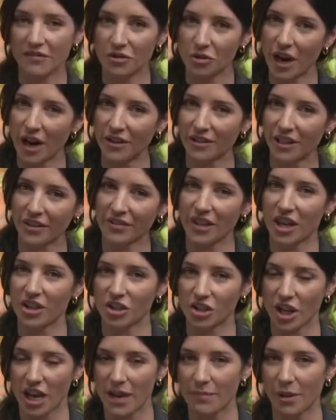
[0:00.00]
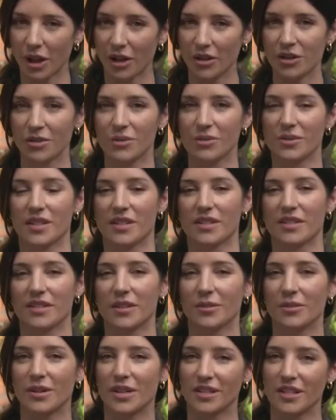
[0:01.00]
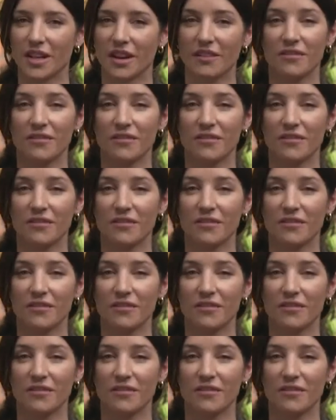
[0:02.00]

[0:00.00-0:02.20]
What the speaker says: I've ground out that shape, I'll use a series